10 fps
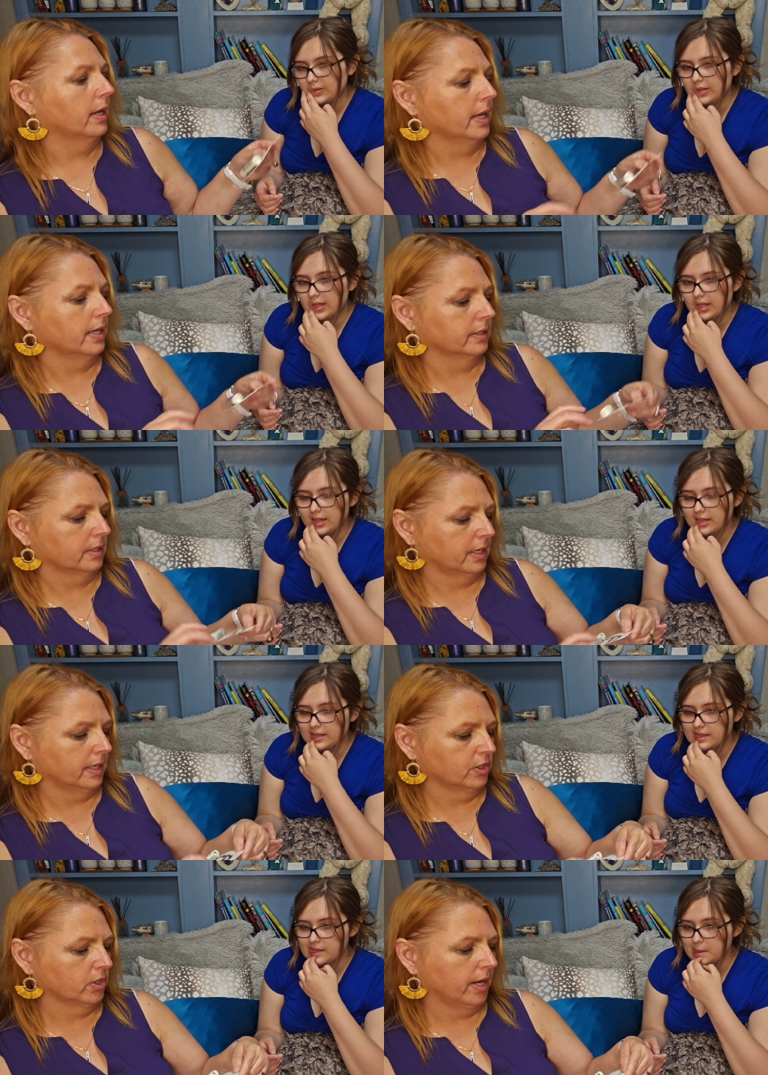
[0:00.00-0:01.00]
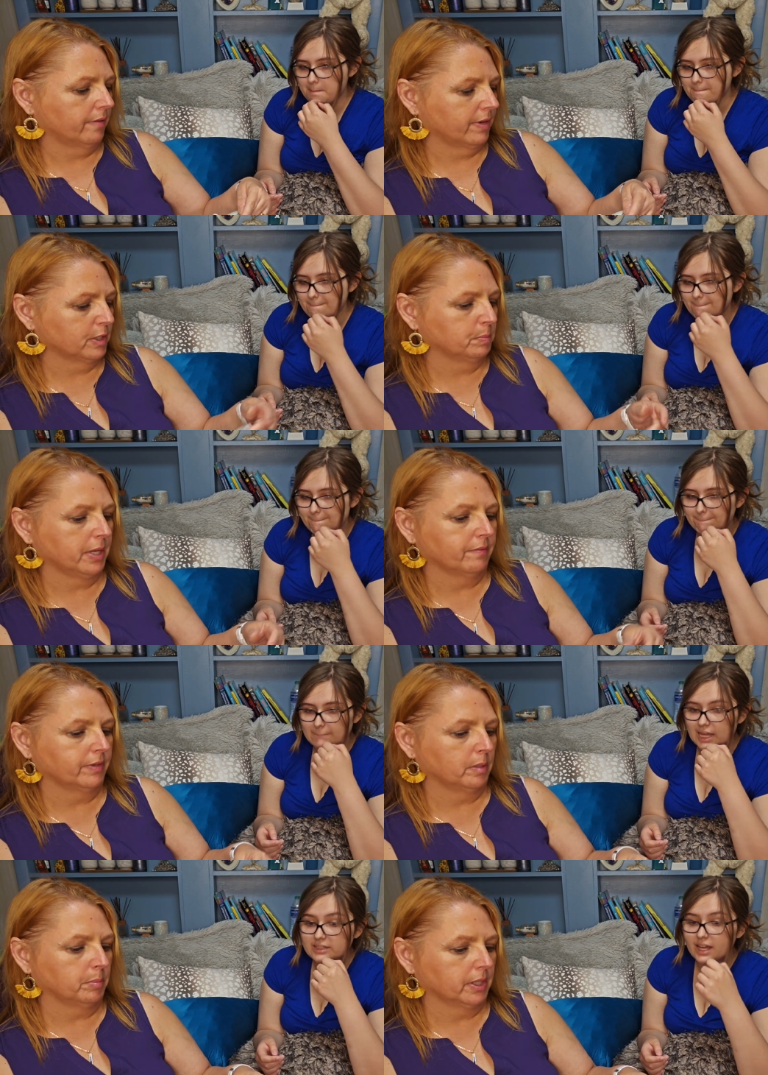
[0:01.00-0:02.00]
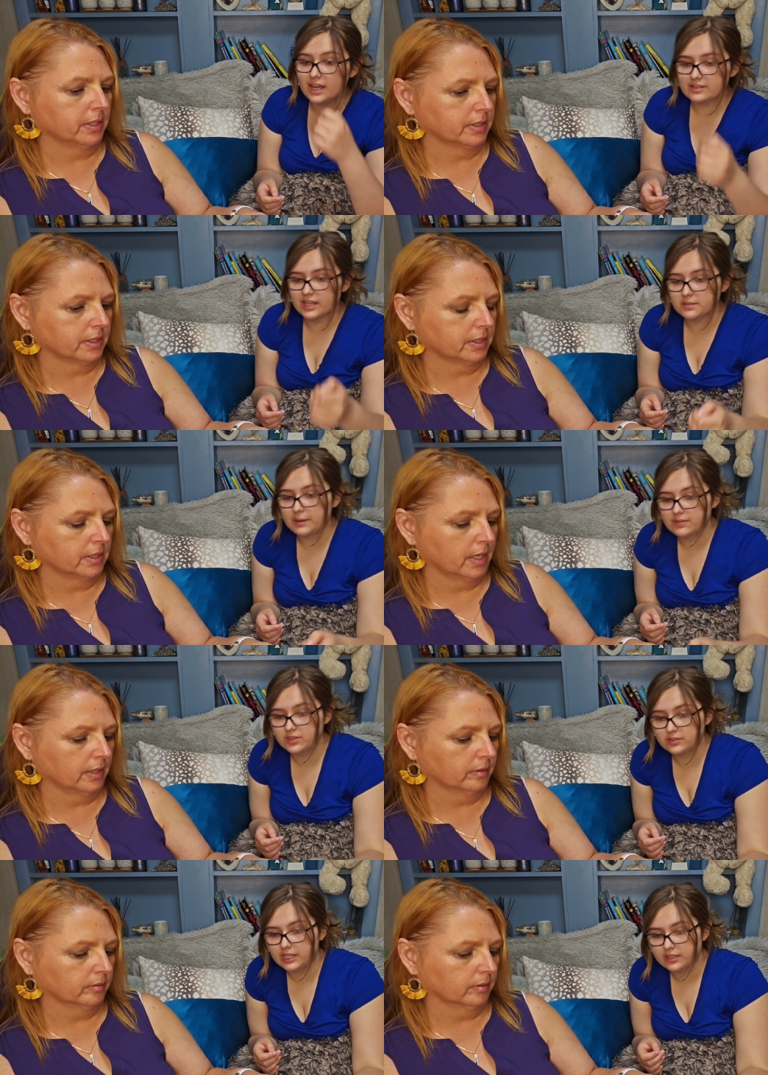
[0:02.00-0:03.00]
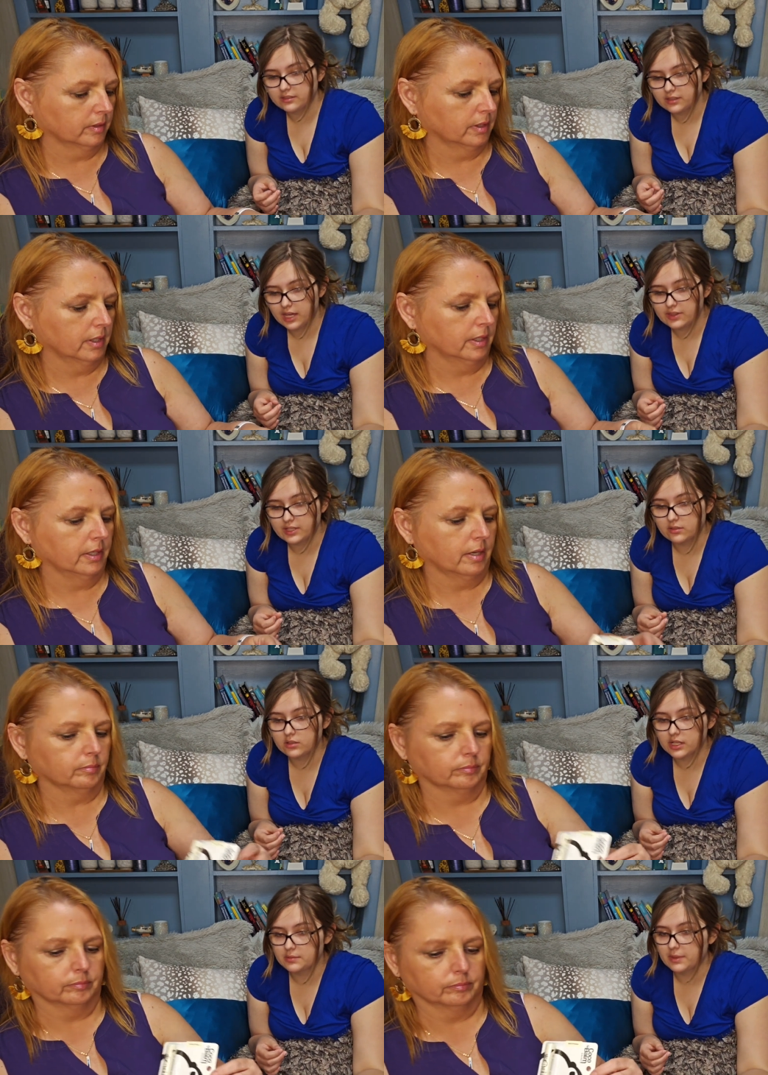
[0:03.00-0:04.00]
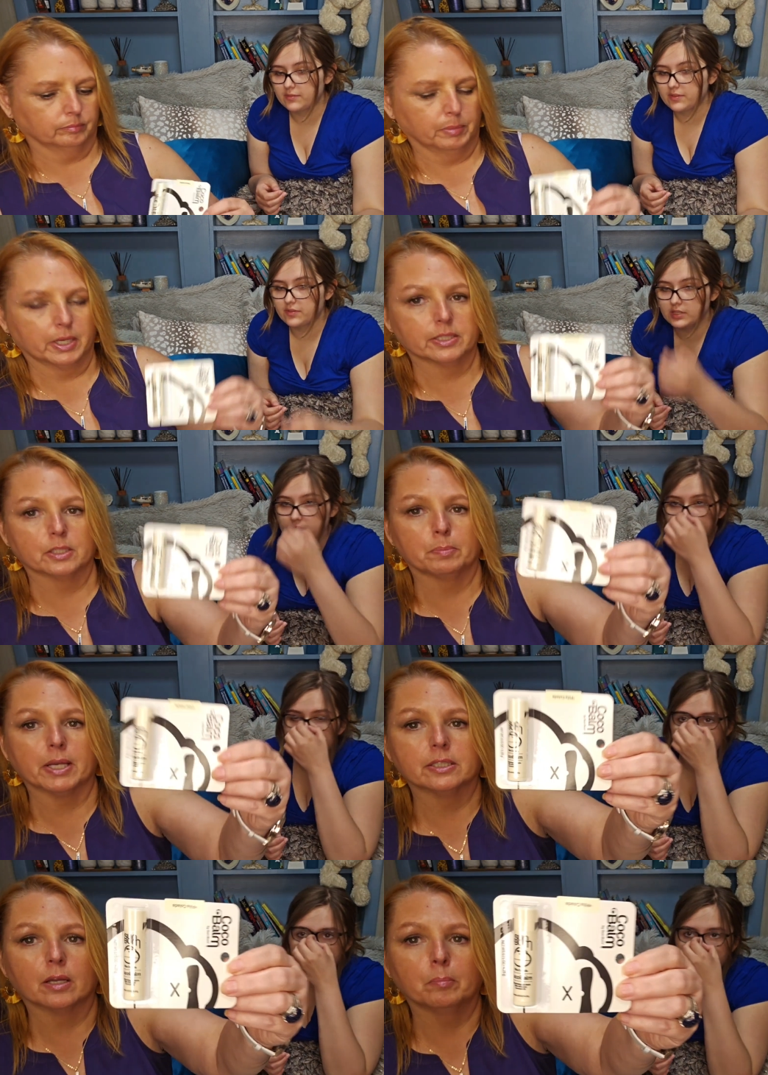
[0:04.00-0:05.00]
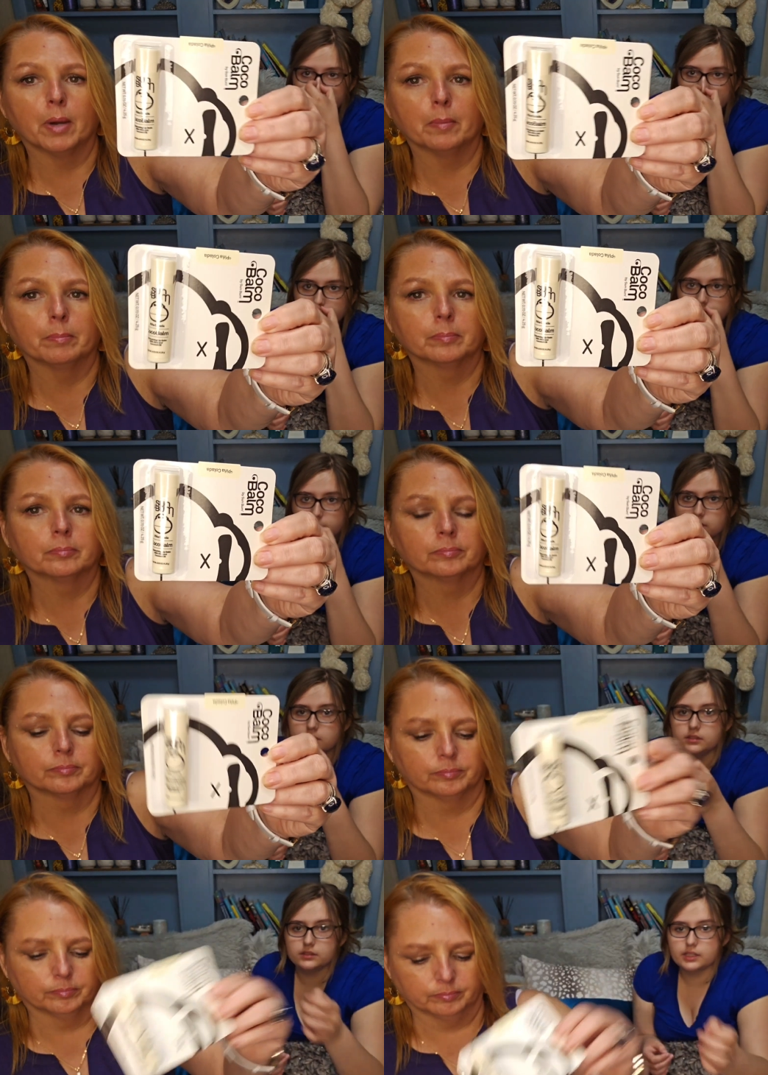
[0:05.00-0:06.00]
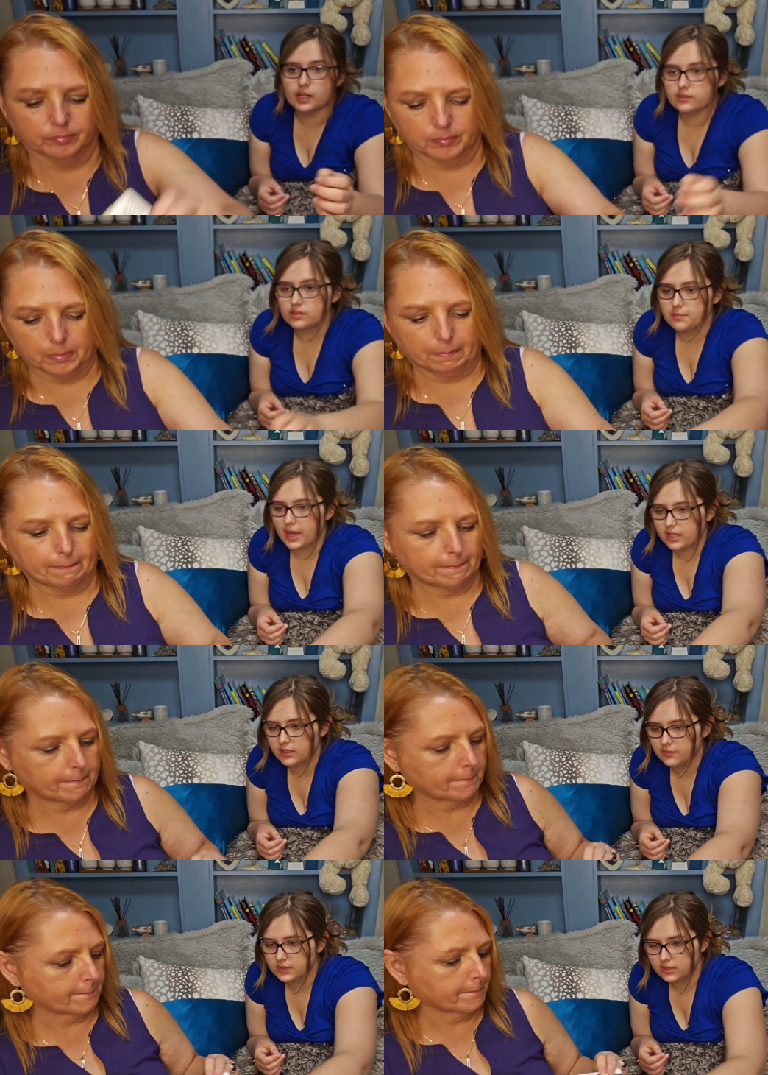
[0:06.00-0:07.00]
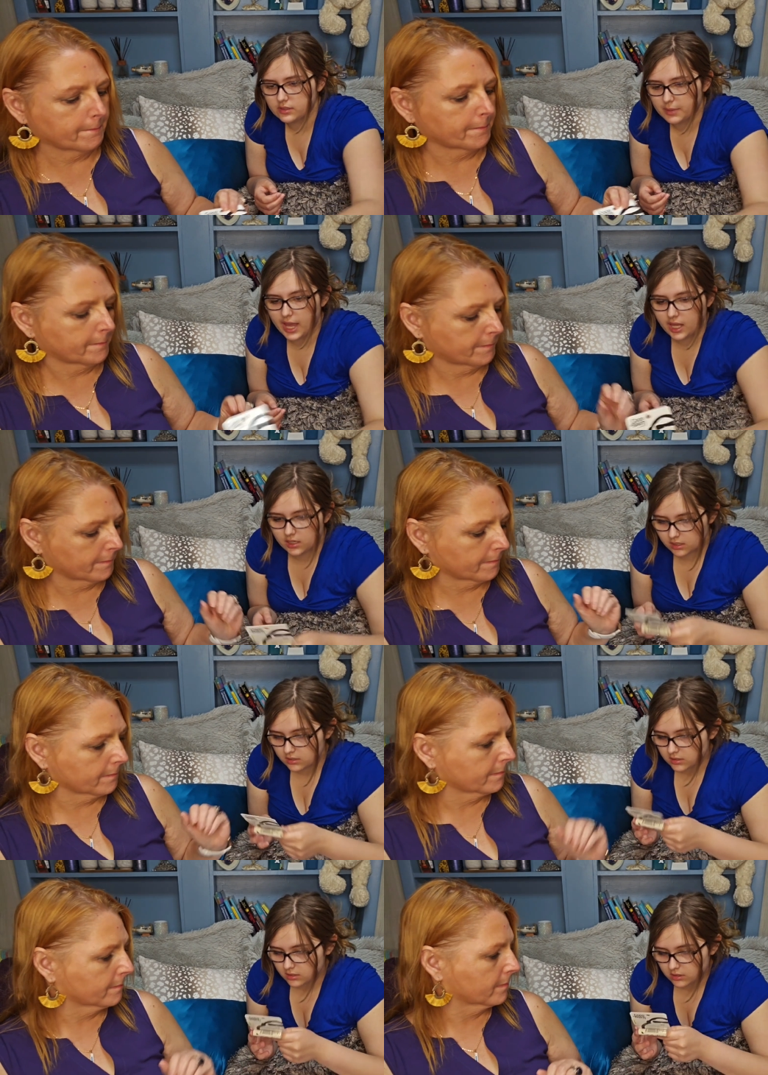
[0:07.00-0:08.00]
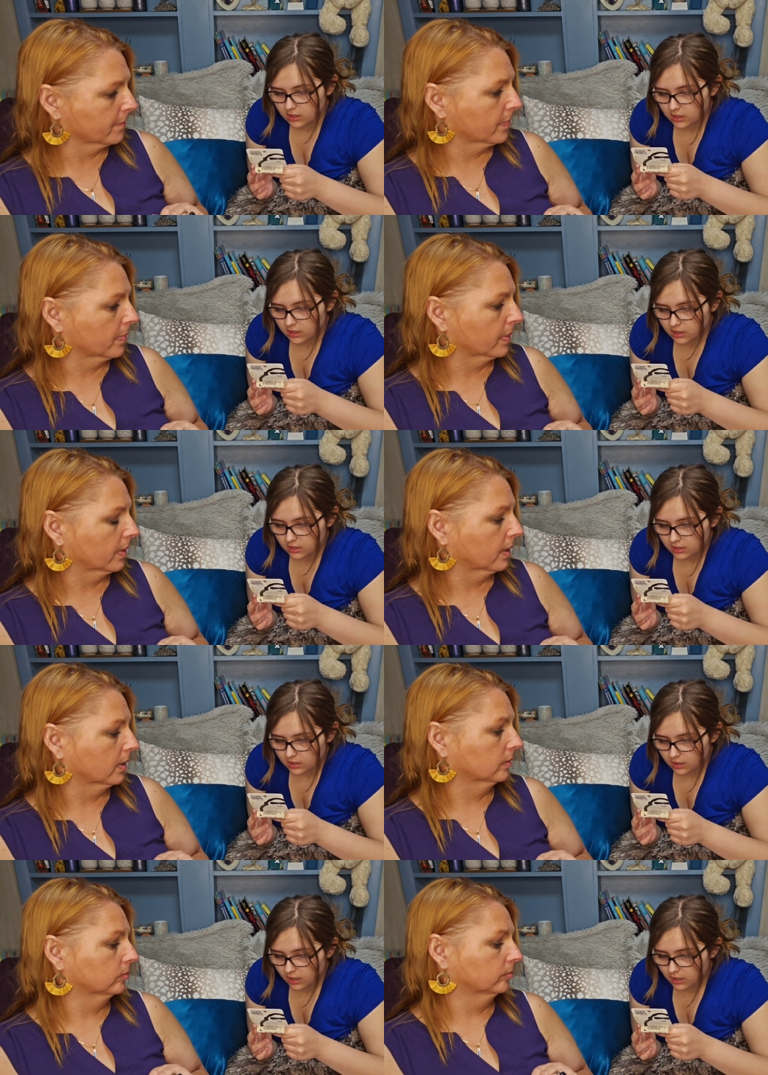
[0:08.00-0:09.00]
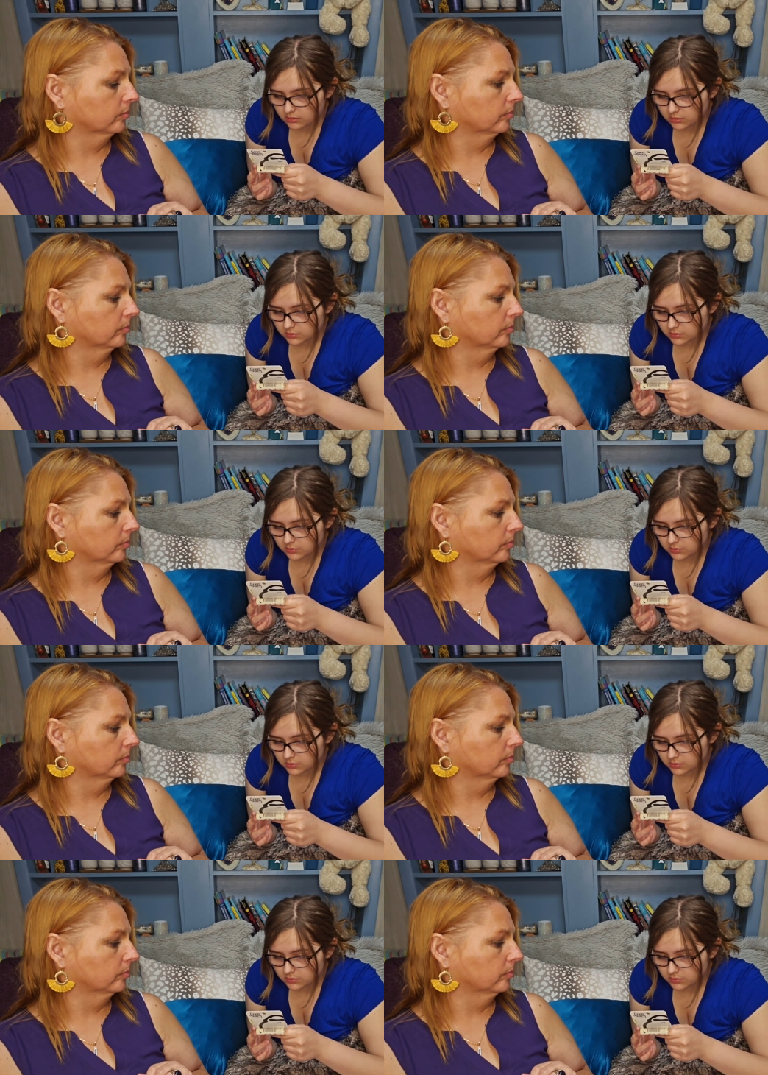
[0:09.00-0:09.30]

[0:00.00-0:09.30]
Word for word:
Speaker 1: And it should have SPF in it. It does, SPF yeah. 30,
Speaker 2: I think, yep. or SPF 15. Because it's by
Speaker 1: Sunbum. Mm
Speaker 2: -hmm. Can I see the back? I never saw the back. Oh,